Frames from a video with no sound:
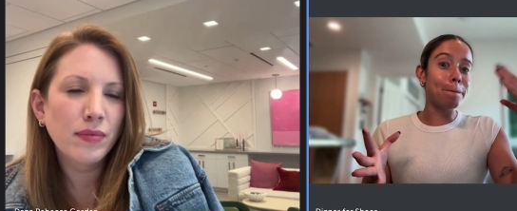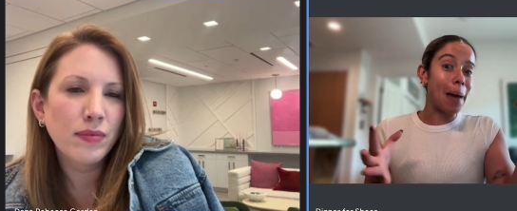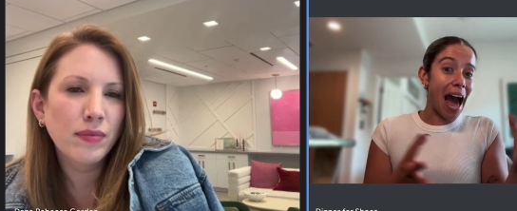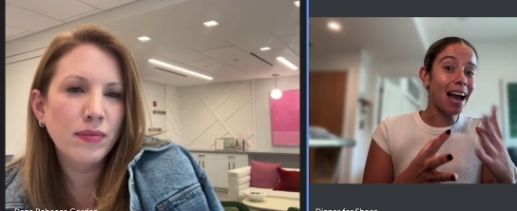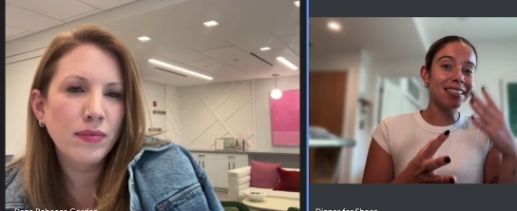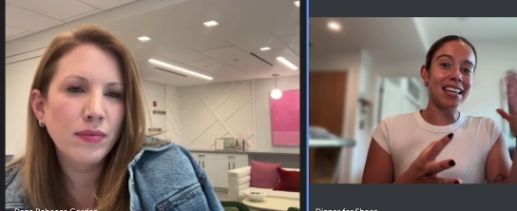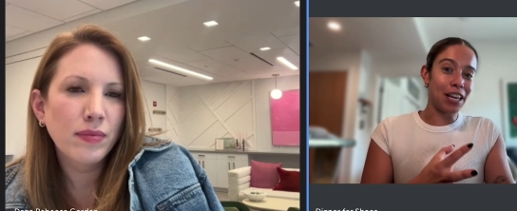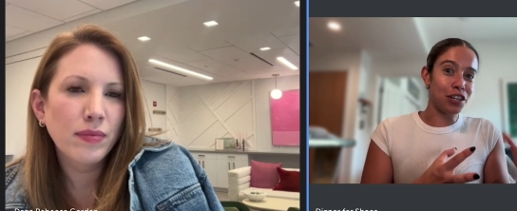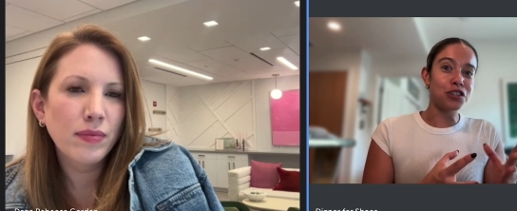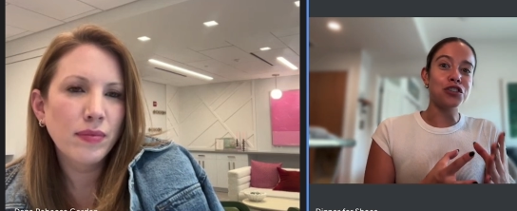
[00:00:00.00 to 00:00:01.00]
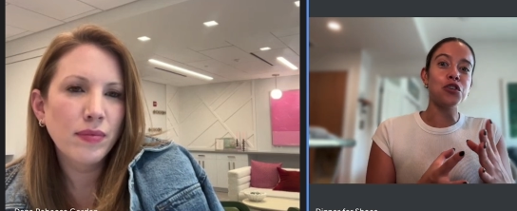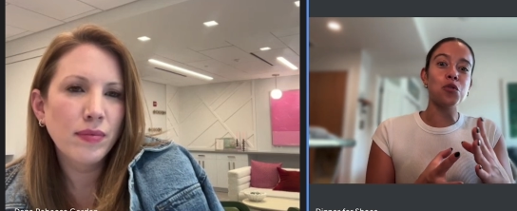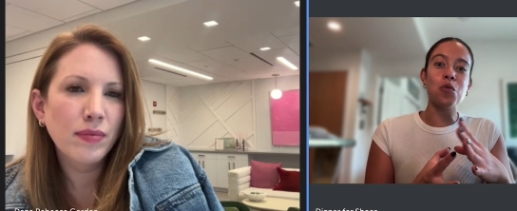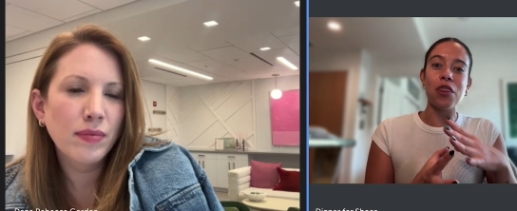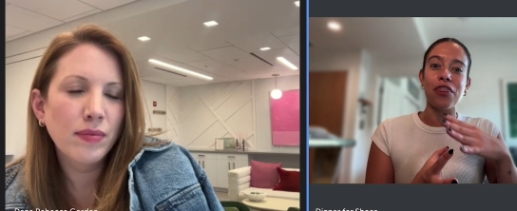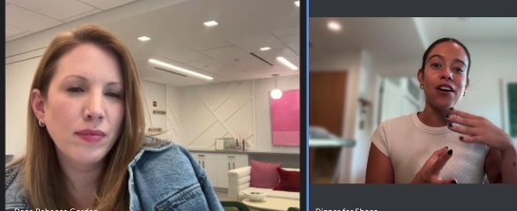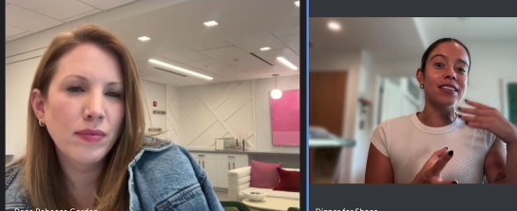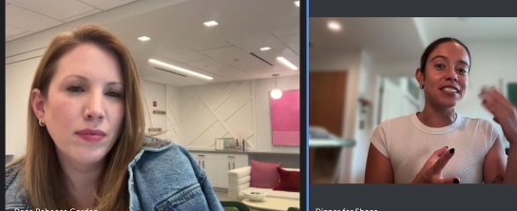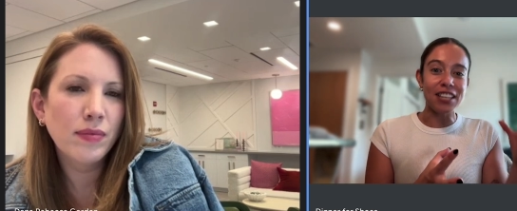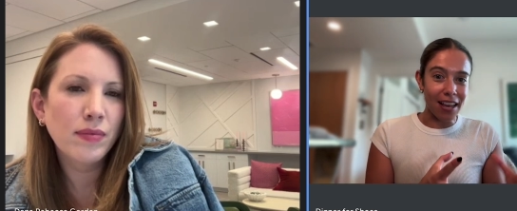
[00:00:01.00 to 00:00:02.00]
Speaker 1: backed into
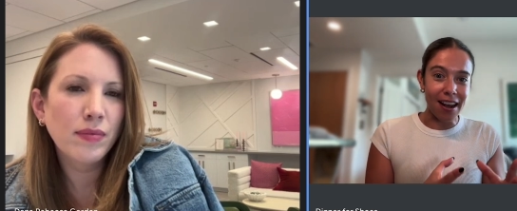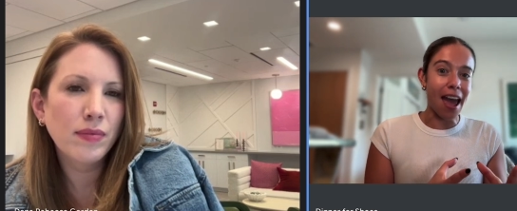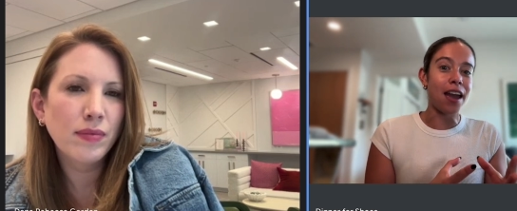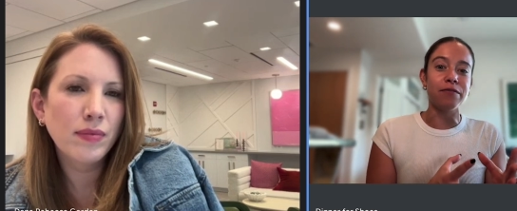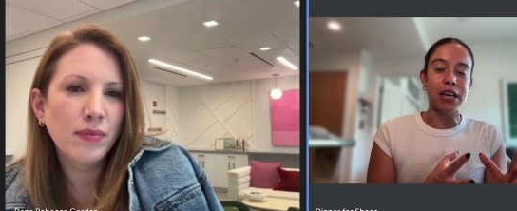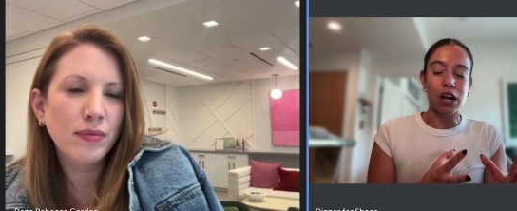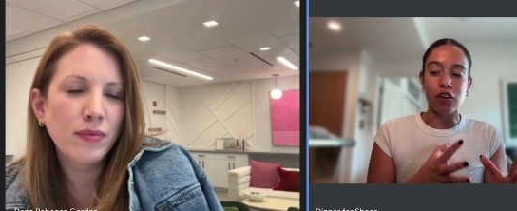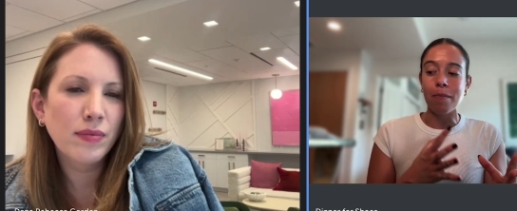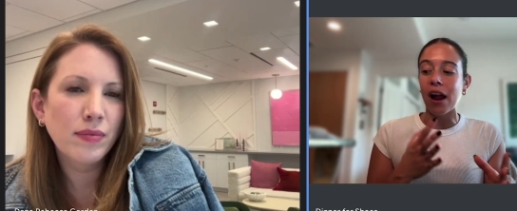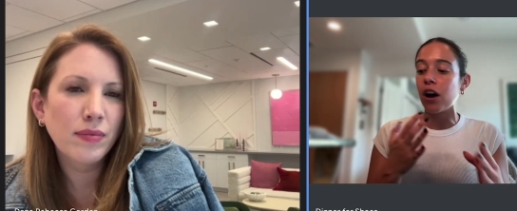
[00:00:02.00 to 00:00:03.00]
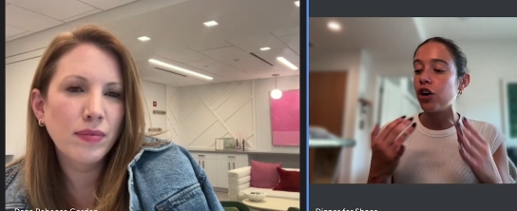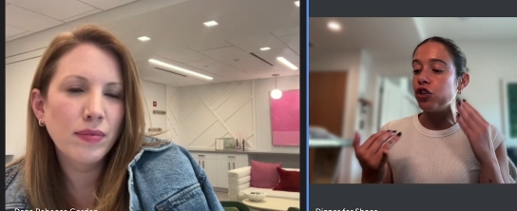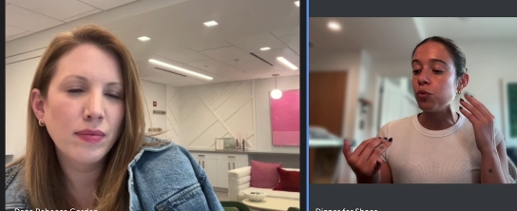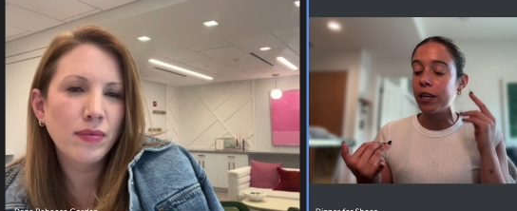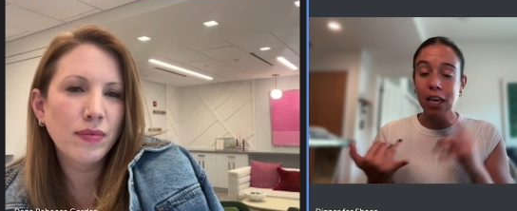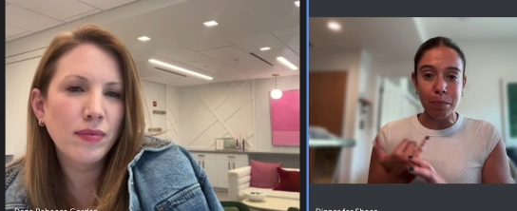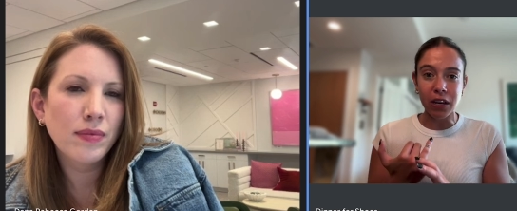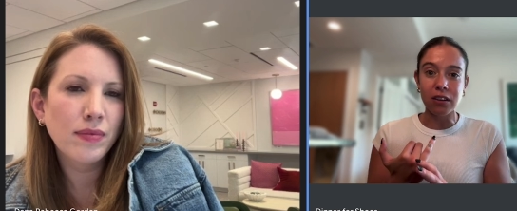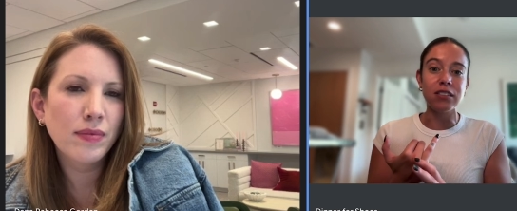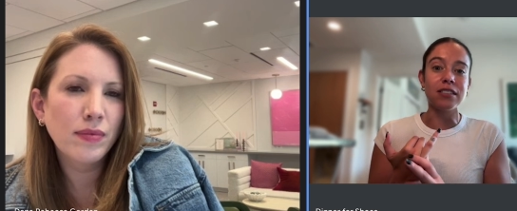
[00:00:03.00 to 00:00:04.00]
the DNA of Dana Rebecca, you keep
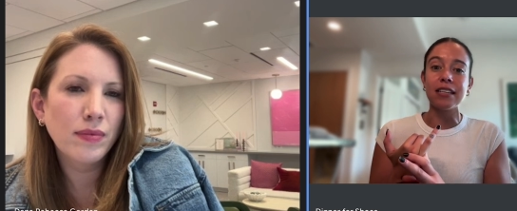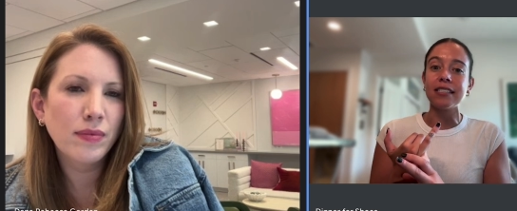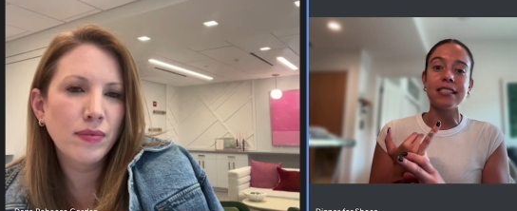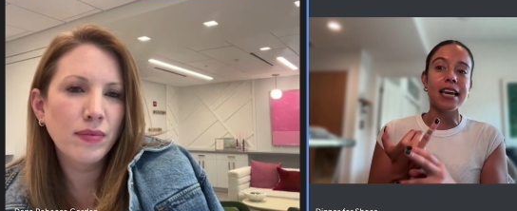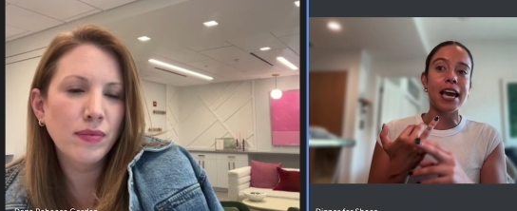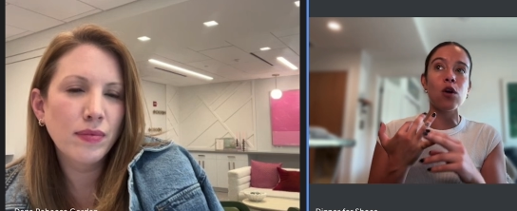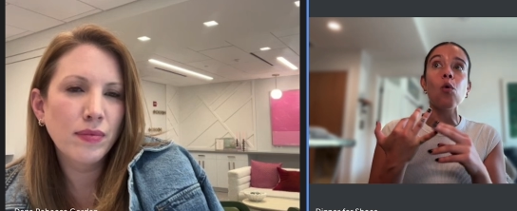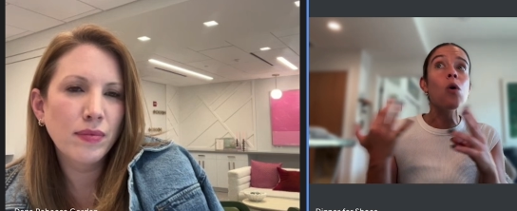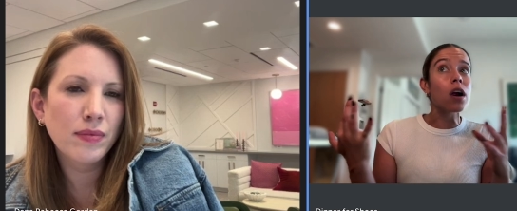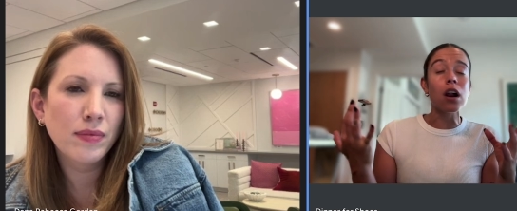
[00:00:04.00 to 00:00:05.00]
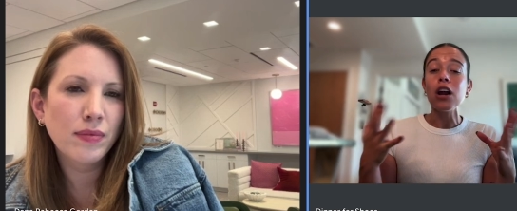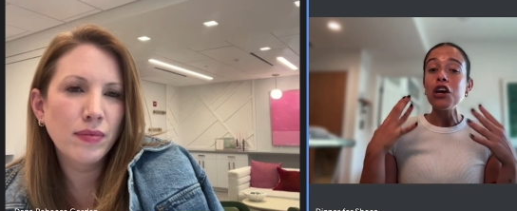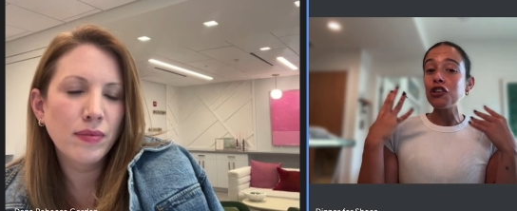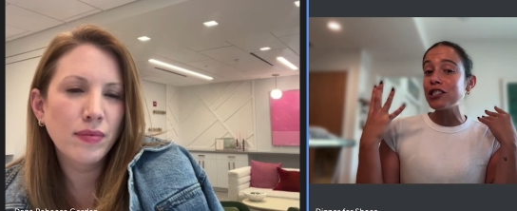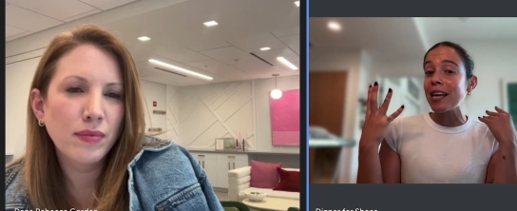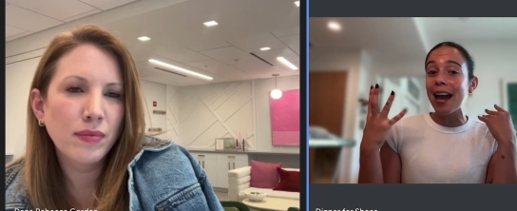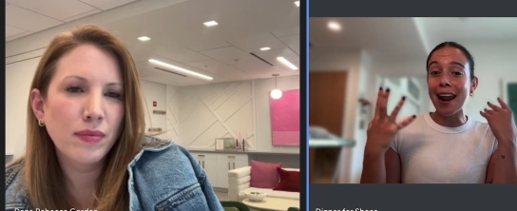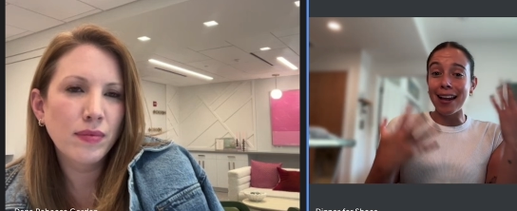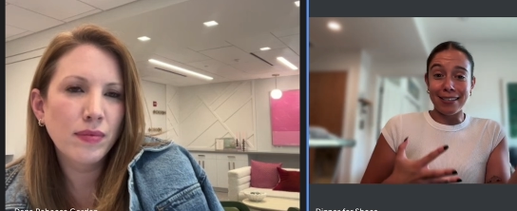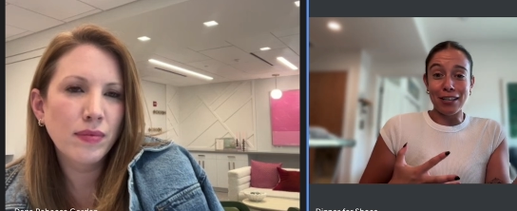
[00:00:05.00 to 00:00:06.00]
it consistent, or just like
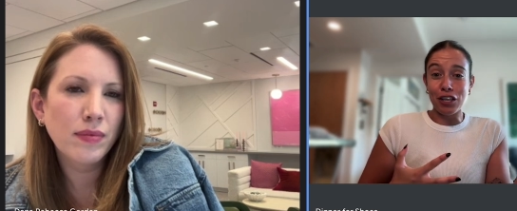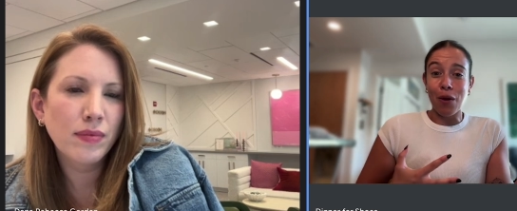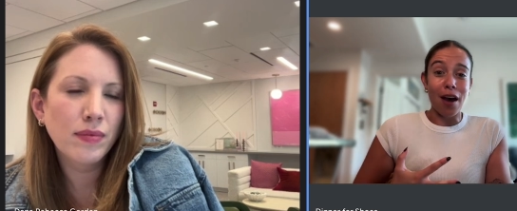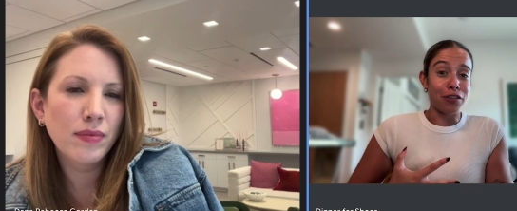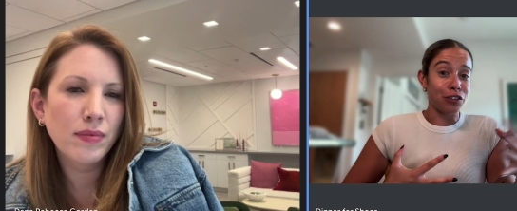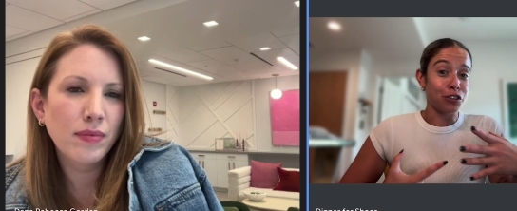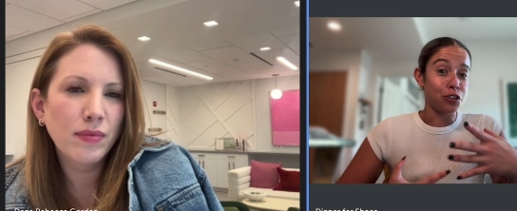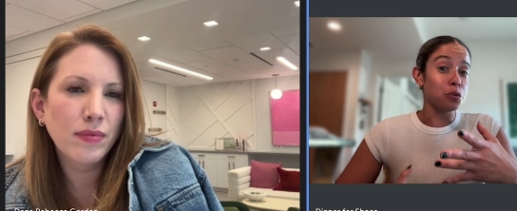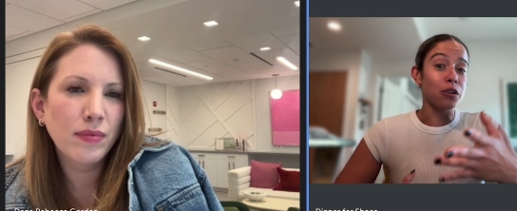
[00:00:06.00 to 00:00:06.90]
an idea you have because you